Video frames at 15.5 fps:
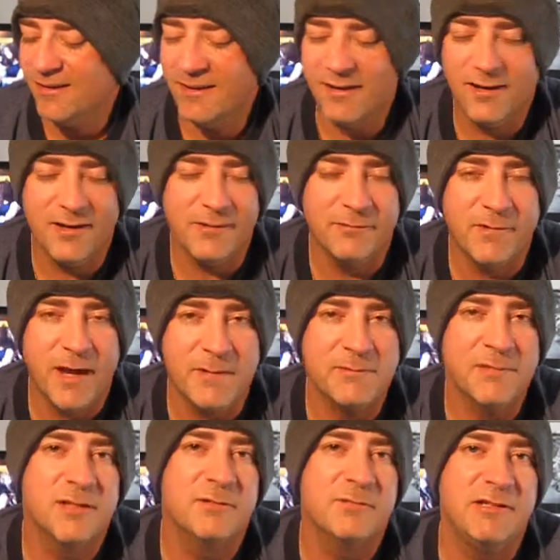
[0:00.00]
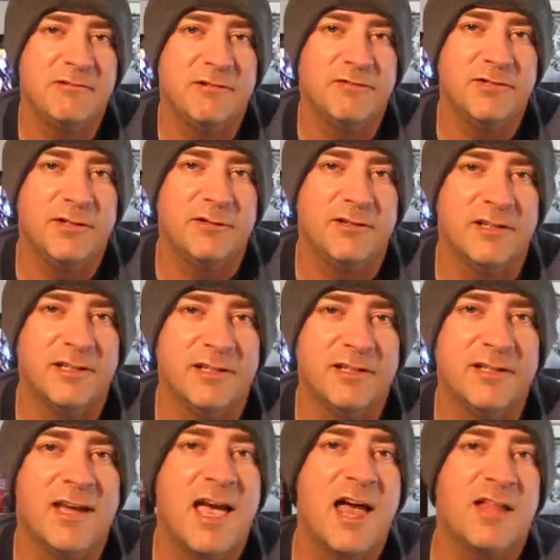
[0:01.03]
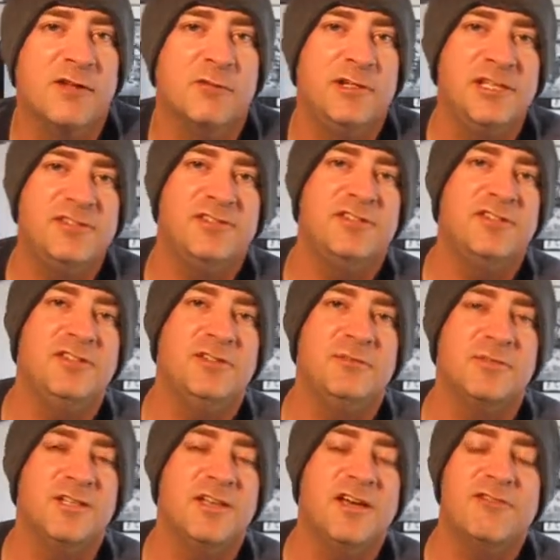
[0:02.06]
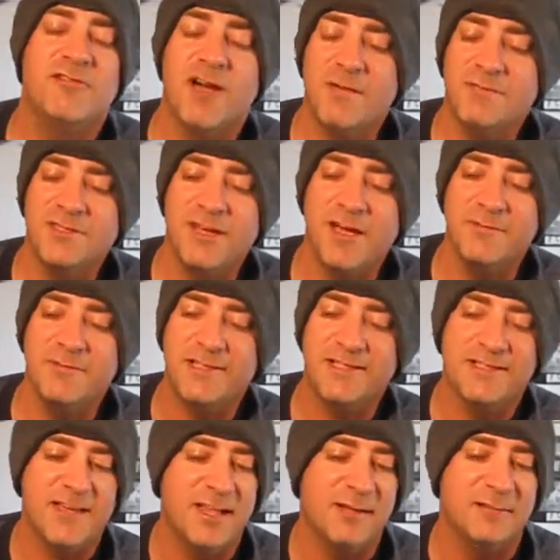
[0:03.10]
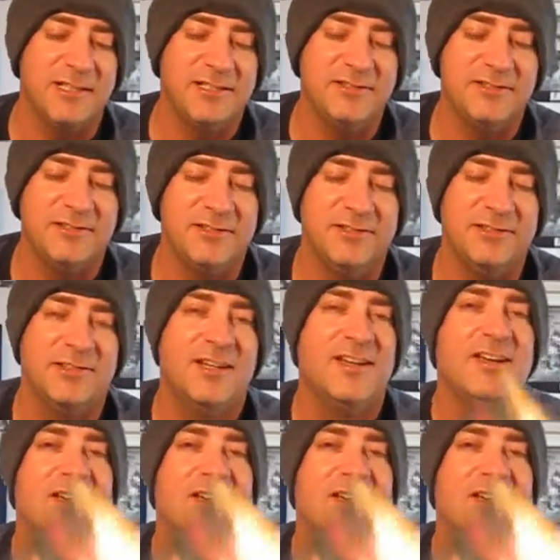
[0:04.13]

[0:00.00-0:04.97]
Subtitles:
I'm going to be reviewing Halloween 2, but not Rob Zombie's Halloween 2.